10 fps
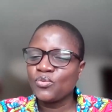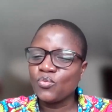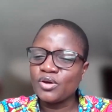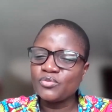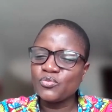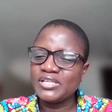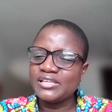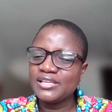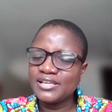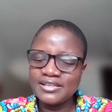what we
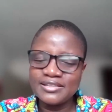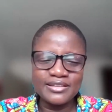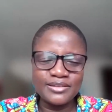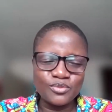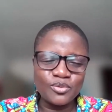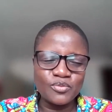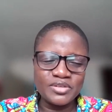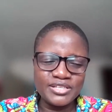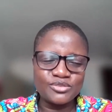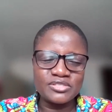learn and what we
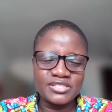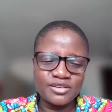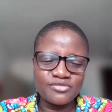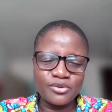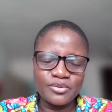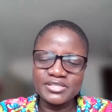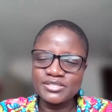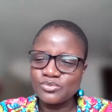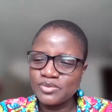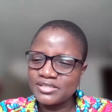need to take forward
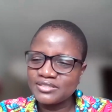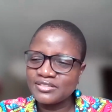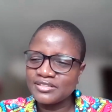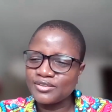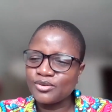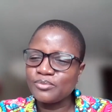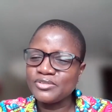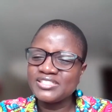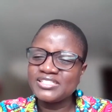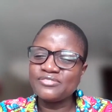is one, the
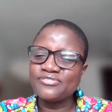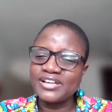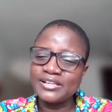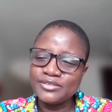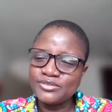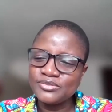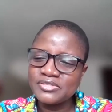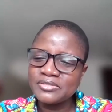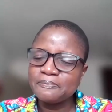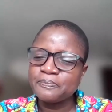community values.